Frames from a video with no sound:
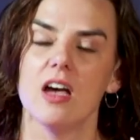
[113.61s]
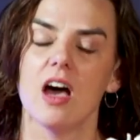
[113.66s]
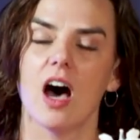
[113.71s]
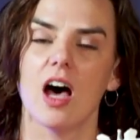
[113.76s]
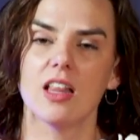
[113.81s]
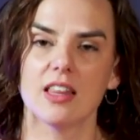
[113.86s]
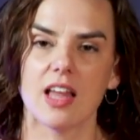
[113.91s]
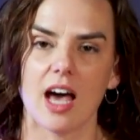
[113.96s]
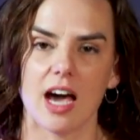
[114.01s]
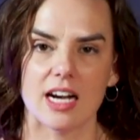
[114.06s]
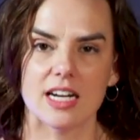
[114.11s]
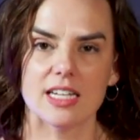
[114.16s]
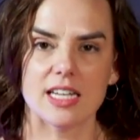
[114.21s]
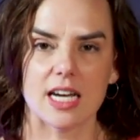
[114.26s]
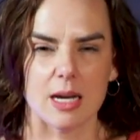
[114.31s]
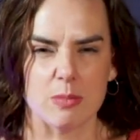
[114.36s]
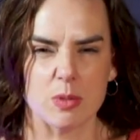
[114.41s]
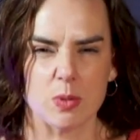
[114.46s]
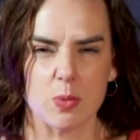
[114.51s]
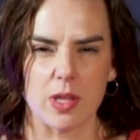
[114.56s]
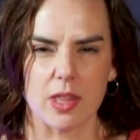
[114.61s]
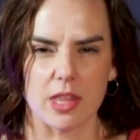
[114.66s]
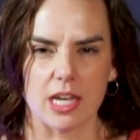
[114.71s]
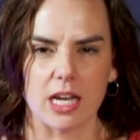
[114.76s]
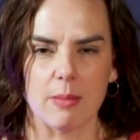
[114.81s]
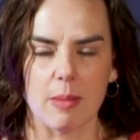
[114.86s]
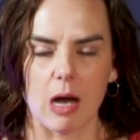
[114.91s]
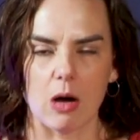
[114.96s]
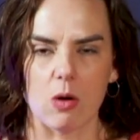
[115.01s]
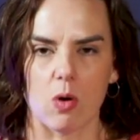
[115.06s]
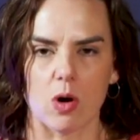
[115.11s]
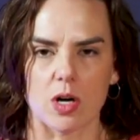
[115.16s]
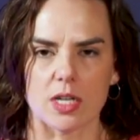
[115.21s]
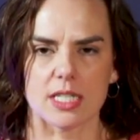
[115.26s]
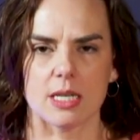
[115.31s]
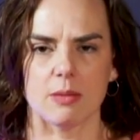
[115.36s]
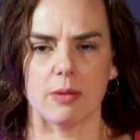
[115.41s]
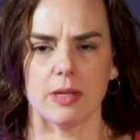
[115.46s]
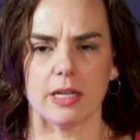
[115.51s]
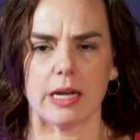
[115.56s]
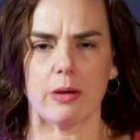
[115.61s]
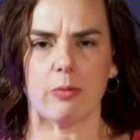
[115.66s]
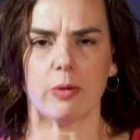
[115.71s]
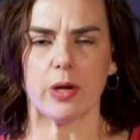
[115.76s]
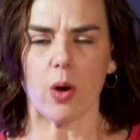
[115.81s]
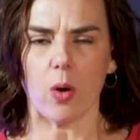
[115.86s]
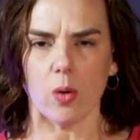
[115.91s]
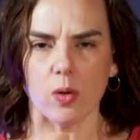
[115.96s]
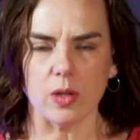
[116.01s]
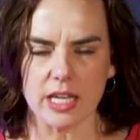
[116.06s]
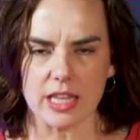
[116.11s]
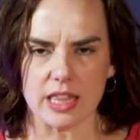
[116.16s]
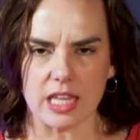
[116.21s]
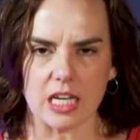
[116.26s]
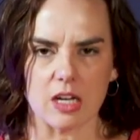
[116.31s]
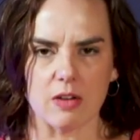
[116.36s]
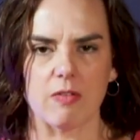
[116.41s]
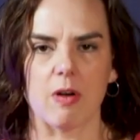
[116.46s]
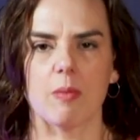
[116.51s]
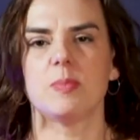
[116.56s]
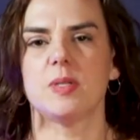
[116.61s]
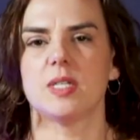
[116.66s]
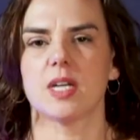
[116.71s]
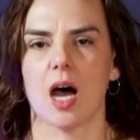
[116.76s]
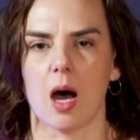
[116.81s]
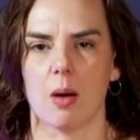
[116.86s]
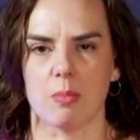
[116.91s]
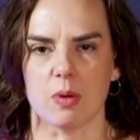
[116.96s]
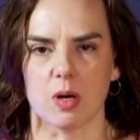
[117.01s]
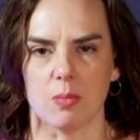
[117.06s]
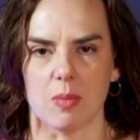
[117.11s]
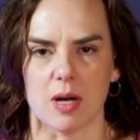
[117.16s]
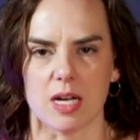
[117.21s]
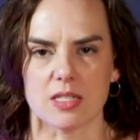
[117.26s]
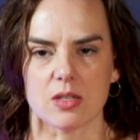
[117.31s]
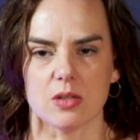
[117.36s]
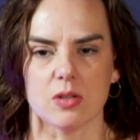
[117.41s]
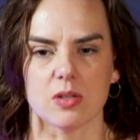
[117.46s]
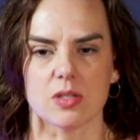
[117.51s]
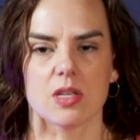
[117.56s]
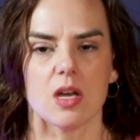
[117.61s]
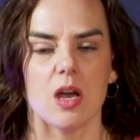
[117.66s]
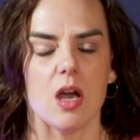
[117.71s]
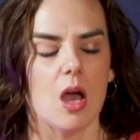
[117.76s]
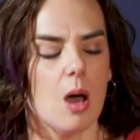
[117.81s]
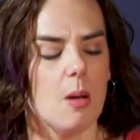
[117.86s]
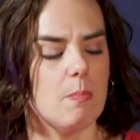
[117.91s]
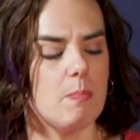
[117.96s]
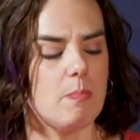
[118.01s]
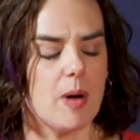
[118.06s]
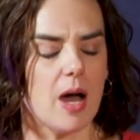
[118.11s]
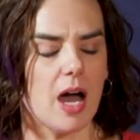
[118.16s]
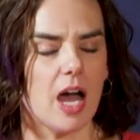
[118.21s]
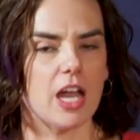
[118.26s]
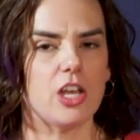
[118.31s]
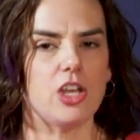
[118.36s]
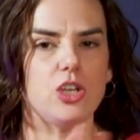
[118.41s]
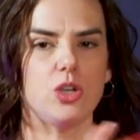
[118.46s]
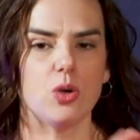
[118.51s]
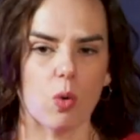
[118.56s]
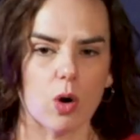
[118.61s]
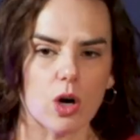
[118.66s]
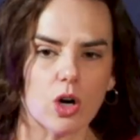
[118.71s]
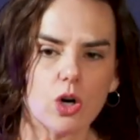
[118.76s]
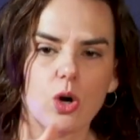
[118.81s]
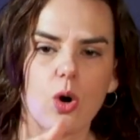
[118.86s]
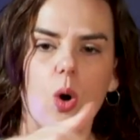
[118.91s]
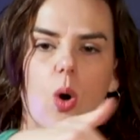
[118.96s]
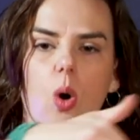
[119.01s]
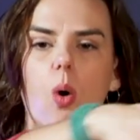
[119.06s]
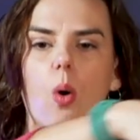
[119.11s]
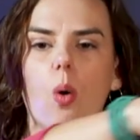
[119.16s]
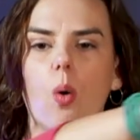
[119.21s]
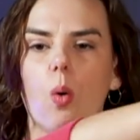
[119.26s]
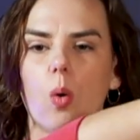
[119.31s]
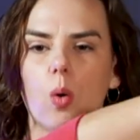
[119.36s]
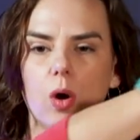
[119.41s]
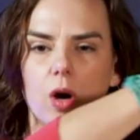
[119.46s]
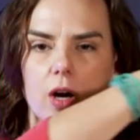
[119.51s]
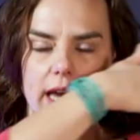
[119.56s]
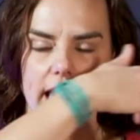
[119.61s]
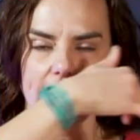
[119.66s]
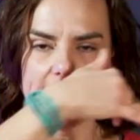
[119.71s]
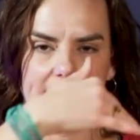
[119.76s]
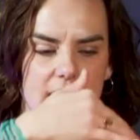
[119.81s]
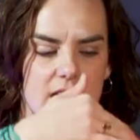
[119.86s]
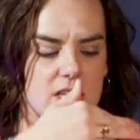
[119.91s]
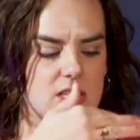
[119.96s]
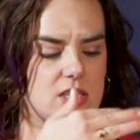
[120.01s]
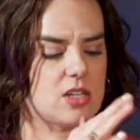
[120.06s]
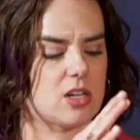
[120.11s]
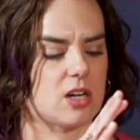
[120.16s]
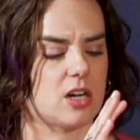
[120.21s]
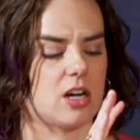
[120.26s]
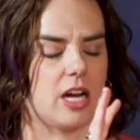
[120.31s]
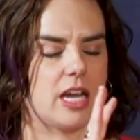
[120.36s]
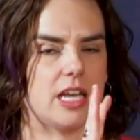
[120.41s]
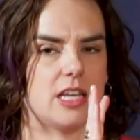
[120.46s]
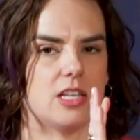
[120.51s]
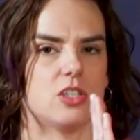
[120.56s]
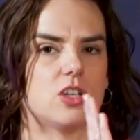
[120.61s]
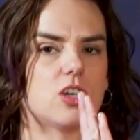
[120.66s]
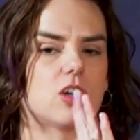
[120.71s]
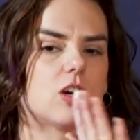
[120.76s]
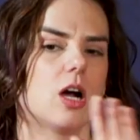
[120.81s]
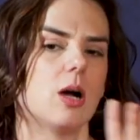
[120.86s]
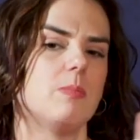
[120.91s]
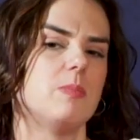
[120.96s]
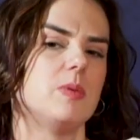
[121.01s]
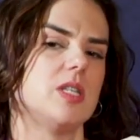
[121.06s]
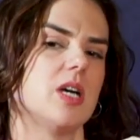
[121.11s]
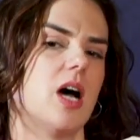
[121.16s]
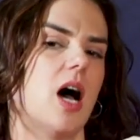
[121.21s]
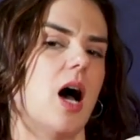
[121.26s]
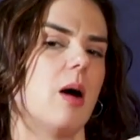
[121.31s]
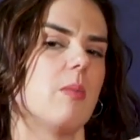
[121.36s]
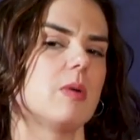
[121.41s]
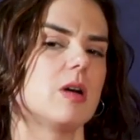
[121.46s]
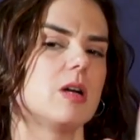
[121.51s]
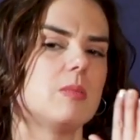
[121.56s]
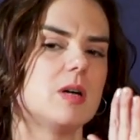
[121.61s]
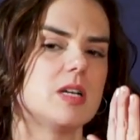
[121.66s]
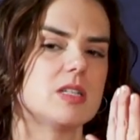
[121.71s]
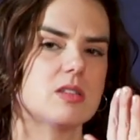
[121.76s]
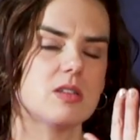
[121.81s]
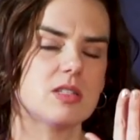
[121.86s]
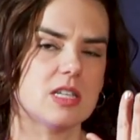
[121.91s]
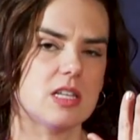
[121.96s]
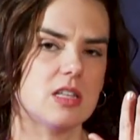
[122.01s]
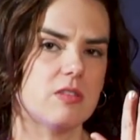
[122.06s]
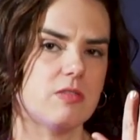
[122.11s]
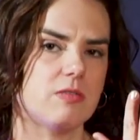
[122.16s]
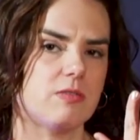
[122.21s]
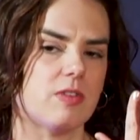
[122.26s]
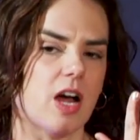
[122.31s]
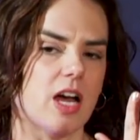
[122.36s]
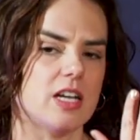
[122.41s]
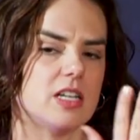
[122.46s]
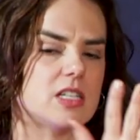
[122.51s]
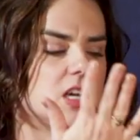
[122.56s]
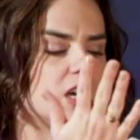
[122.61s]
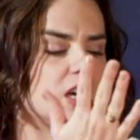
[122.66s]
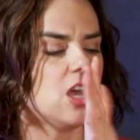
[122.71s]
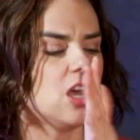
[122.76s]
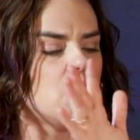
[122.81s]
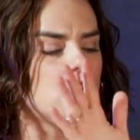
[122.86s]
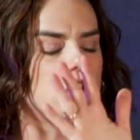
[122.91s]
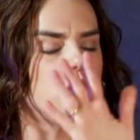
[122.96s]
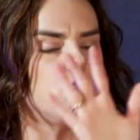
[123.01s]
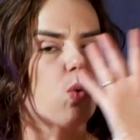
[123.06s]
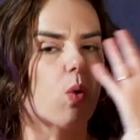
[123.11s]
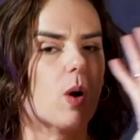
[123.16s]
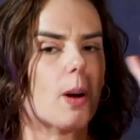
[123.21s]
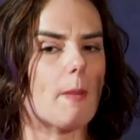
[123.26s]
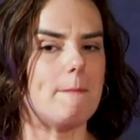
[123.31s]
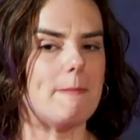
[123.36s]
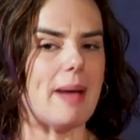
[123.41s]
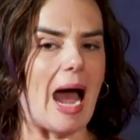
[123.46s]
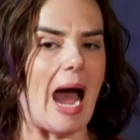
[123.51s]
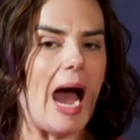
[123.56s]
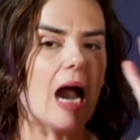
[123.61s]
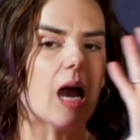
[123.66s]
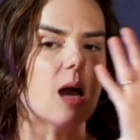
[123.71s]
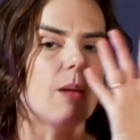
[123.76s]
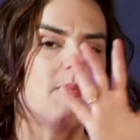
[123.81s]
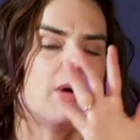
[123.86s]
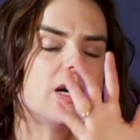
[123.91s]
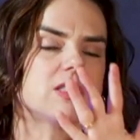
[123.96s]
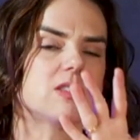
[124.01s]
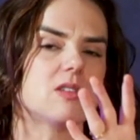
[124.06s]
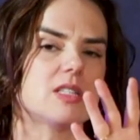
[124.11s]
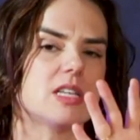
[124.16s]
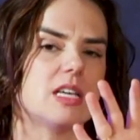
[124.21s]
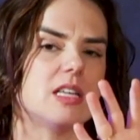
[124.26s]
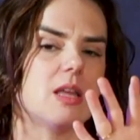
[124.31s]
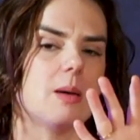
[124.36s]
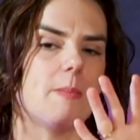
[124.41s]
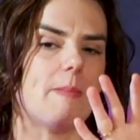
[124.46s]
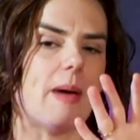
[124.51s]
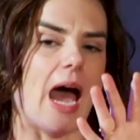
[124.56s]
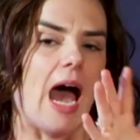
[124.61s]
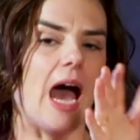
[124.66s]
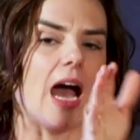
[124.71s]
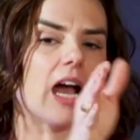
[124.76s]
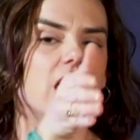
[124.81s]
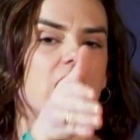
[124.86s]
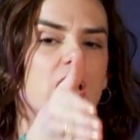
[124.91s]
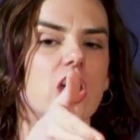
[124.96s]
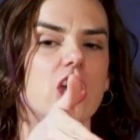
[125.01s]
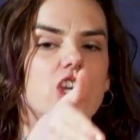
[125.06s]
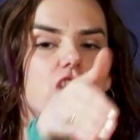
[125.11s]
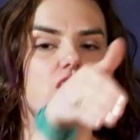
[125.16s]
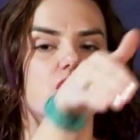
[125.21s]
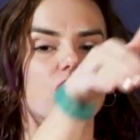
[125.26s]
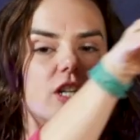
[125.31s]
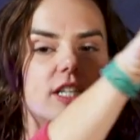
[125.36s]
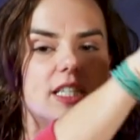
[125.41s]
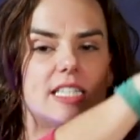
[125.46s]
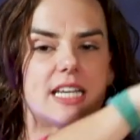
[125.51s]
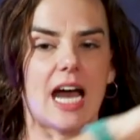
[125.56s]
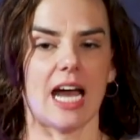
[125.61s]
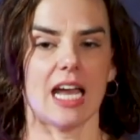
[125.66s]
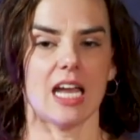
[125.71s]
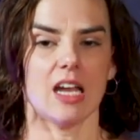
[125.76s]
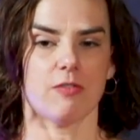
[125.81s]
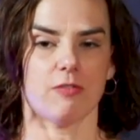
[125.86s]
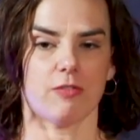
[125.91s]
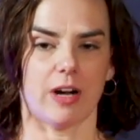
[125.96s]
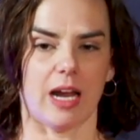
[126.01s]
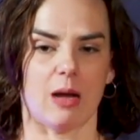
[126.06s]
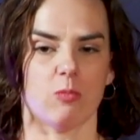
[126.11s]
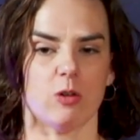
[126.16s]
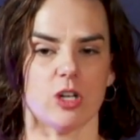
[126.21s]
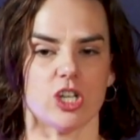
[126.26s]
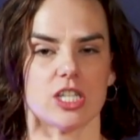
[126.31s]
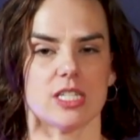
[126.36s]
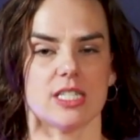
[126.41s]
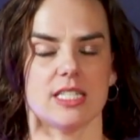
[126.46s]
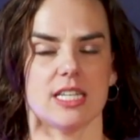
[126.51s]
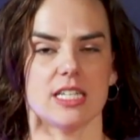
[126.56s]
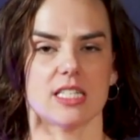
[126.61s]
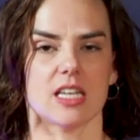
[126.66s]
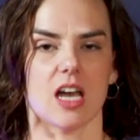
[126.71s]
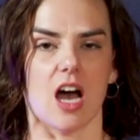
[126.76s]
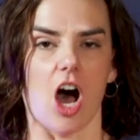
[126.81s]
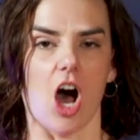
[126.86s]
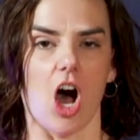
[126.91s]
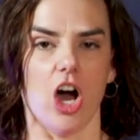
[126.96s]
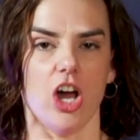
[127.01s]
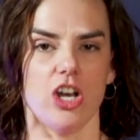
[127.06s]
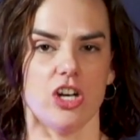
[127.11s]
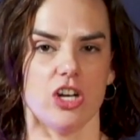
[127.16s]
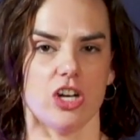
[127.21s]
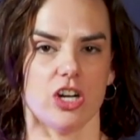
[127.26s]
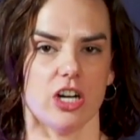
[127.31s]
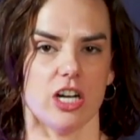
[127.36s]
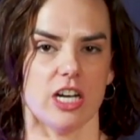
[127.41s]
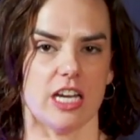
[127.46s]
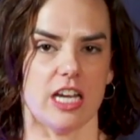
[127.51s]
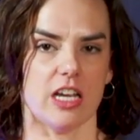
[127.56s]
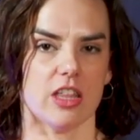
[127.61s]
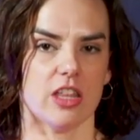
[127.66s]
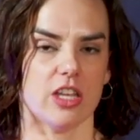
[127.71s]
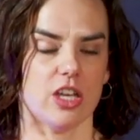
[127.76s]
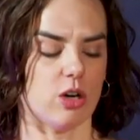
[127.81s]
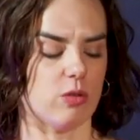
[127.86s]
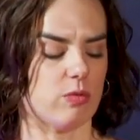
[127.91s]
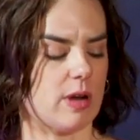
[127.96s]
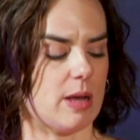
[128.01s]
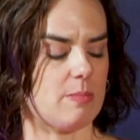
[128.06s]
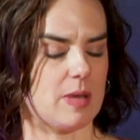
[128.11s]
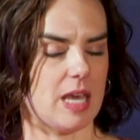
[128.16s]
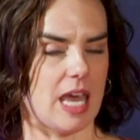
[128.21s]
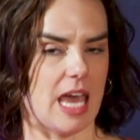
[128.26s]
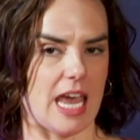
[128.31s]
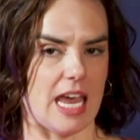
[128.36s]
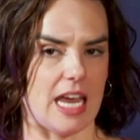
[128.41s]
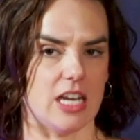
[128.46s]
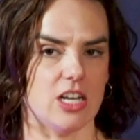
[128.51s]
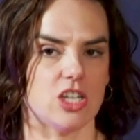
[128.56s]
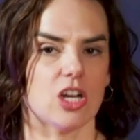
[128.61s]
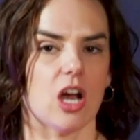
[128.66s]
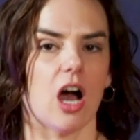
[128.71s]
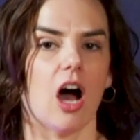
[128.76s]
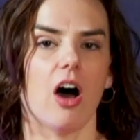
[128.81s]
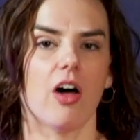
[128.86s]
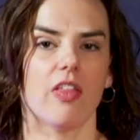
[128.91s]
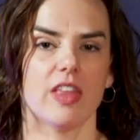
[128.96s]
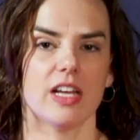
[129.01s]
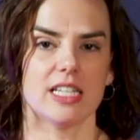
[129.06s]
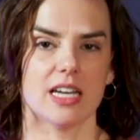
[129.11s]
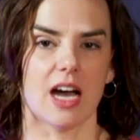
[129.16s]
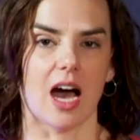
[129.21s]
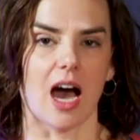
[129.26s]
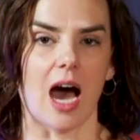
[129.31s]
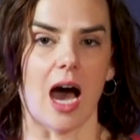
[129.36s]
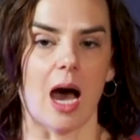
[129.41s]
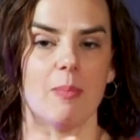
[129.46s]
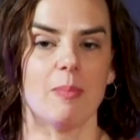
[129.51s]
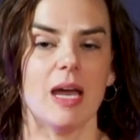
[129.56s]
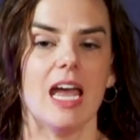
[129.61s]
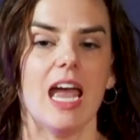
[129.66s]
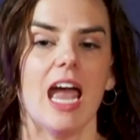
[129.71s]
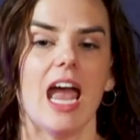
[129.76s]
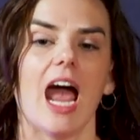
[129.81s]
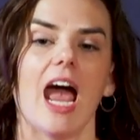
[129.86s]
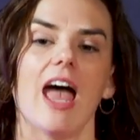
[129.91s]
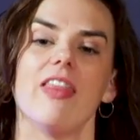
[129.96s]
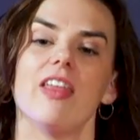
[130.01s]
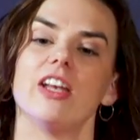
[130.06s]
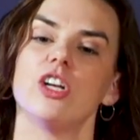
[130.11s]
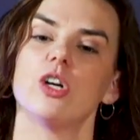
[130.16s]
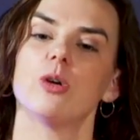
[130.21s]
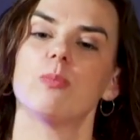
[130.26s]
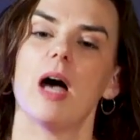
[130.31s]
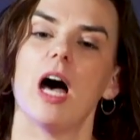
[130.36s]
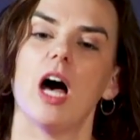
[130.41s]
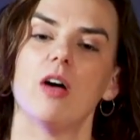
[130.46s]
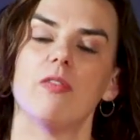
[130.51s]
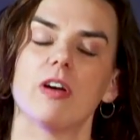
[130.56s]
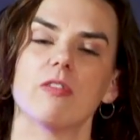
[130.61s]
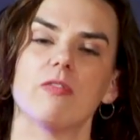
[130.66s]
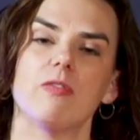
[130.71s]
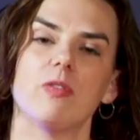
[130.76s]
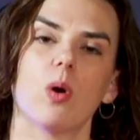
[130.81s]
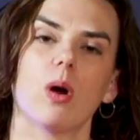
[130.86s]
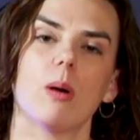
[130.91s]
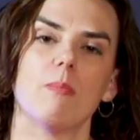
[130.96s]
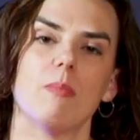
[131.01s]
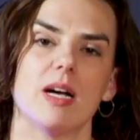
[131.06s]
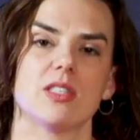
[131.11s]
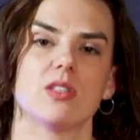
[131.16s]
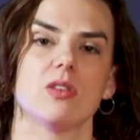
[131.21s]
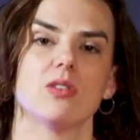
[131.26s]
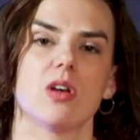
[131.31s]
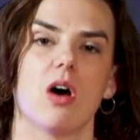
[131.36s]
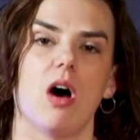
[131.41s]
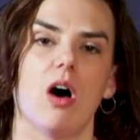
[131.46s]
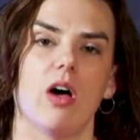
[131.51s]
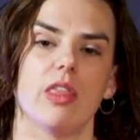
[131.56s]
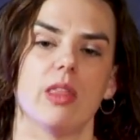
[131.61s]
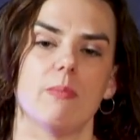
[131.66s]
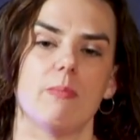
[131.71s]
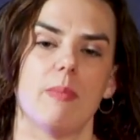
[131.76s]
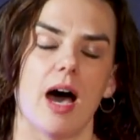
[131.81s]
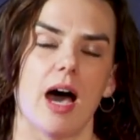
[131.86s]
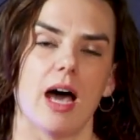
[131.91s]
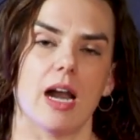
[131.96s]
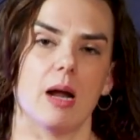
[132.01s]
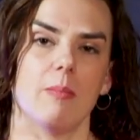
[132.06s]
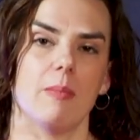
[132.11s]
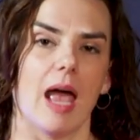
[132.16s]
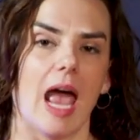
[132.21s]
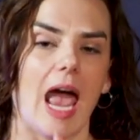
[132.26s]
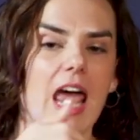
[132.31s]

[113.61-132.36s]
A lot of times we think about core stability and we only think of abdominal muscles, but your core canister is your abdominal muscles in the front, your back muscles in the back, your diaphragm, which sits underneath your rib cage on the top, and then your pelvic floor muscles on the bottom.